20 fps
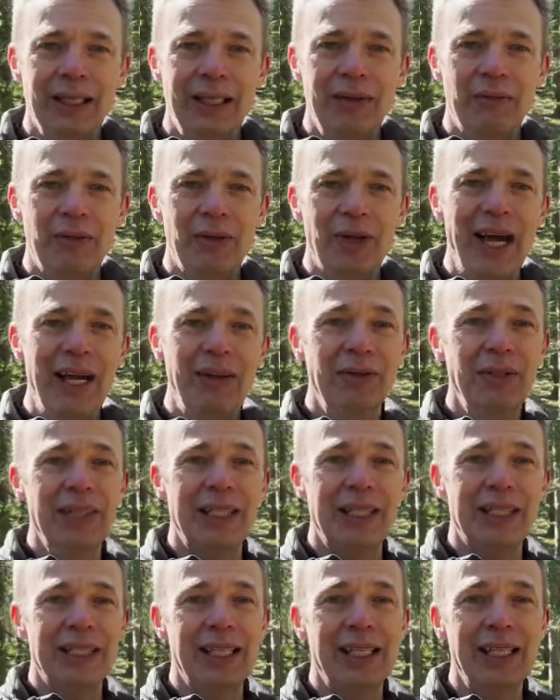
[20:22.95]
if you haven't
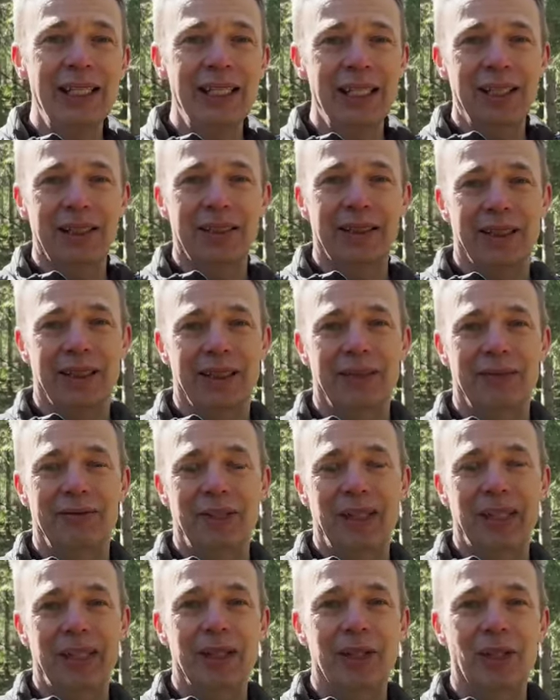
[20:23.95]
seen the
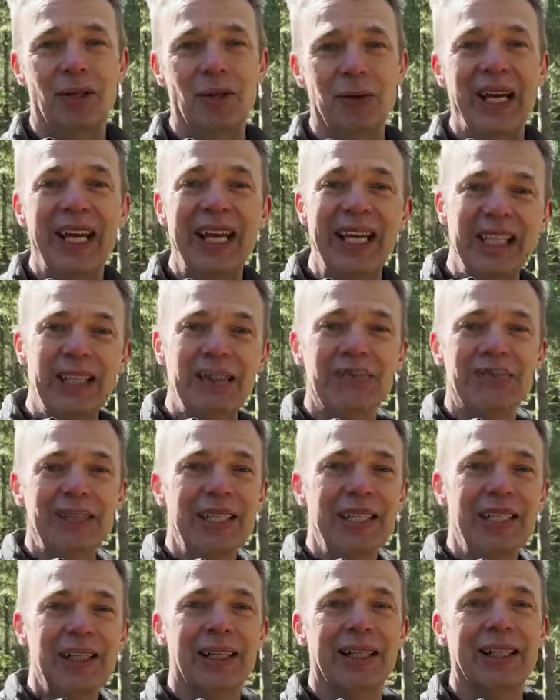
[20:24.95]
video
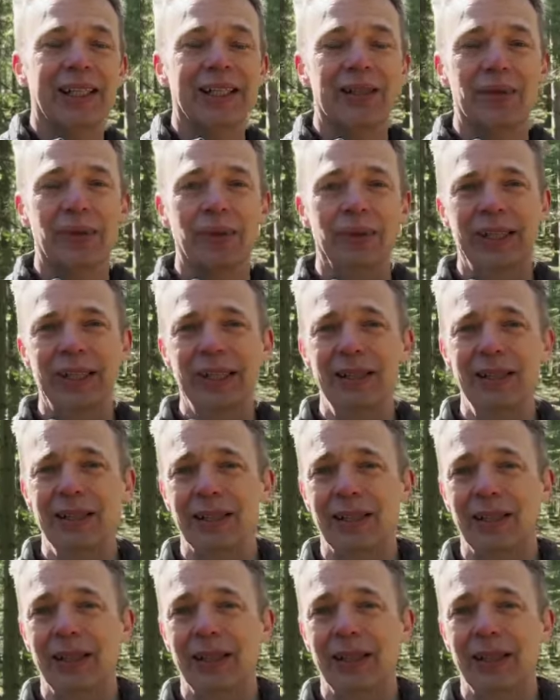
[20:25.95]
ADV like a Swede,